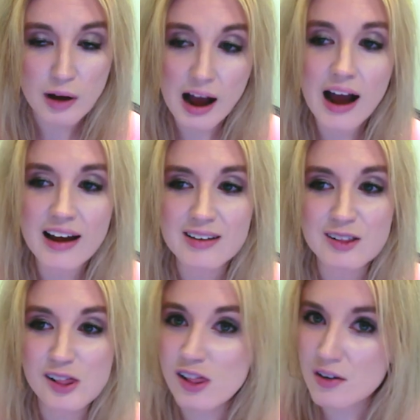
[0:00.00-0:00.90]
I
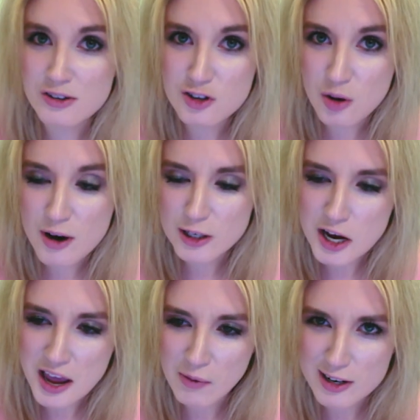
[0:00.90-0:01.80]
love it so much. I
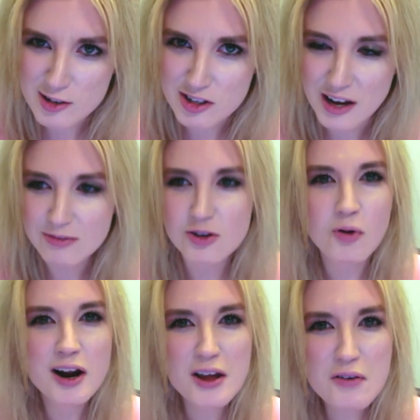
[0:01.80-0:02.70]
can't wait to see it. So
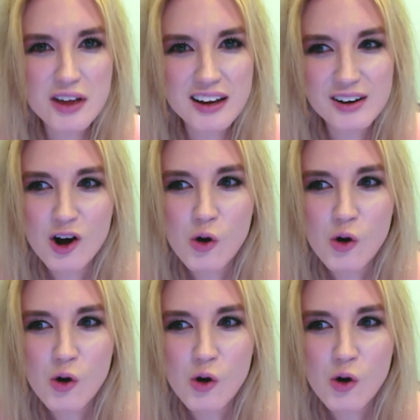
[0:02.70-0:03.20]
what do you think?